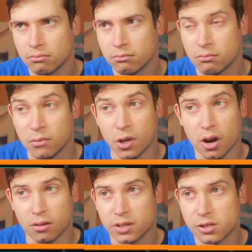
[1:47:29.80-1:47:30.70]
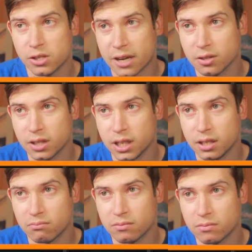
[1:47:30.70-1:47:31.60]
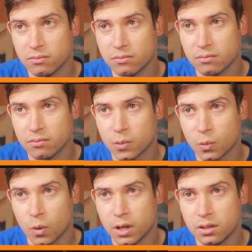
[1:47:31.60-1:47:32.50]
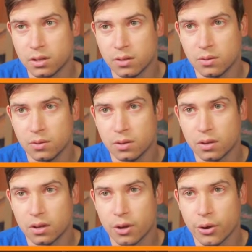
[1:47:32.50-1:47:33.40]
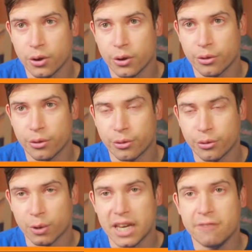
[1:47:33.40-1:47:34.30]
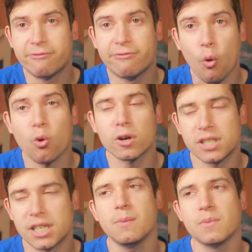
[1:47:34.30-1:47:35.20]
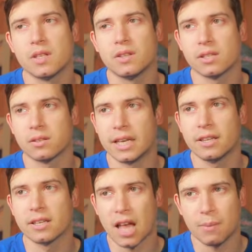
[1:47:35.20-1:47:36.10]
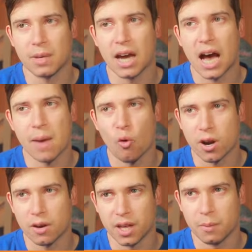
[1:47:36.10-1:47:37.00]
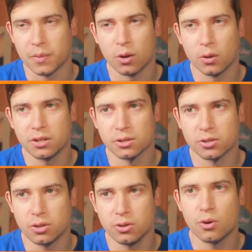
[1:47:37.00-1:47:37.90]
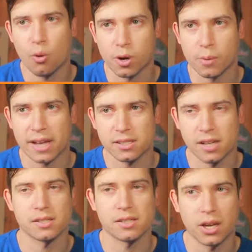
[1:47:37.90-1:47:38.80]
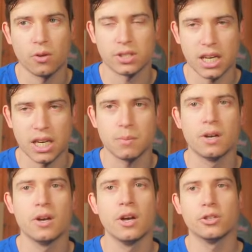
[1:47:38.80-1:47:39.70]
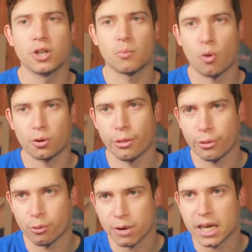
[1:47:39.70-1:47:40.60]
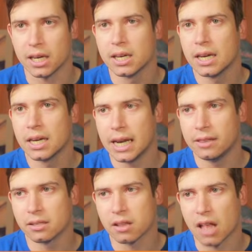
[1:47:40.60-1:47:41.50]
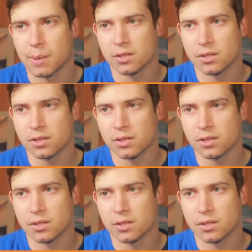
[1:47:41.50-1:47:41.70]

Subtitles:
No, there's actually 1, 2, 3, 4 teams in this lobby. I'm one of them that only took 2 quarterbacks. Not a single team took more than 3 in this lobby.